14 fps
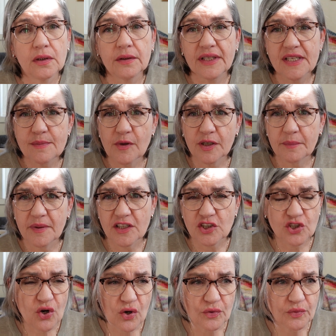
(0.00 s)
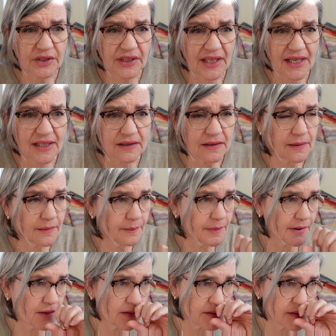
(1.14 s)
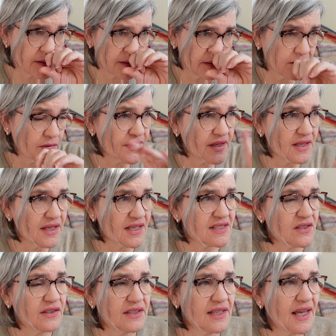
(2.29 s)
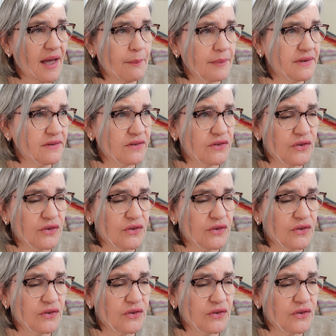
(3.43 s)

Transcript: this might be a short one again, because nothing exciting happened